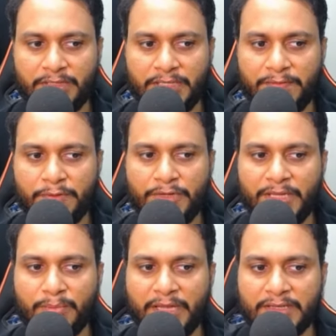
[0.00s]
If you
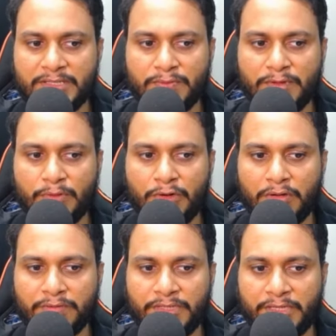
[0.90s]
take minus 1 mod
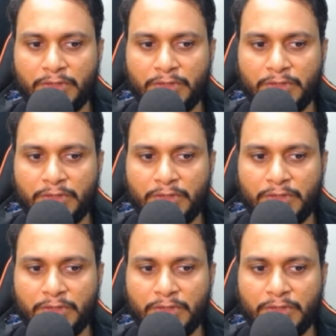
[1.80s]
of 3,